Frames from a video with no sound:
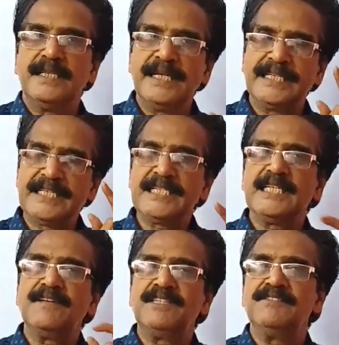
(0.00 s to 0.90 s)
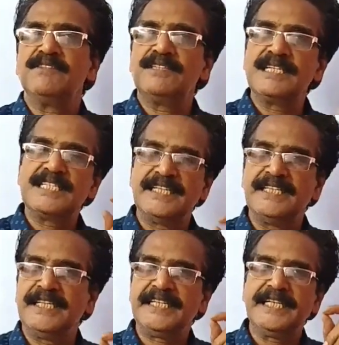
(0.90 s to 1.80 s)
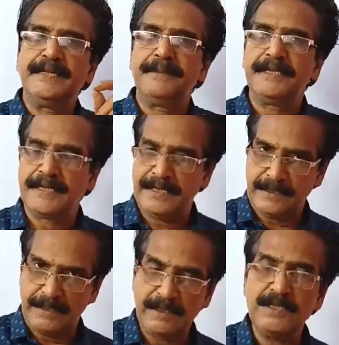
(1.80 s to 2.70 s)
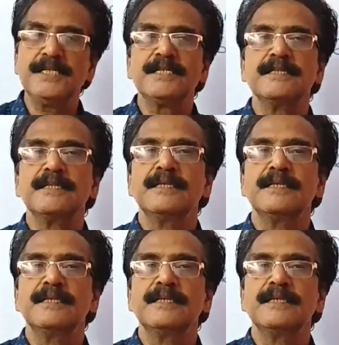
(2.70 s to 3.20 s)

the letters of the word Sunday can be rearranged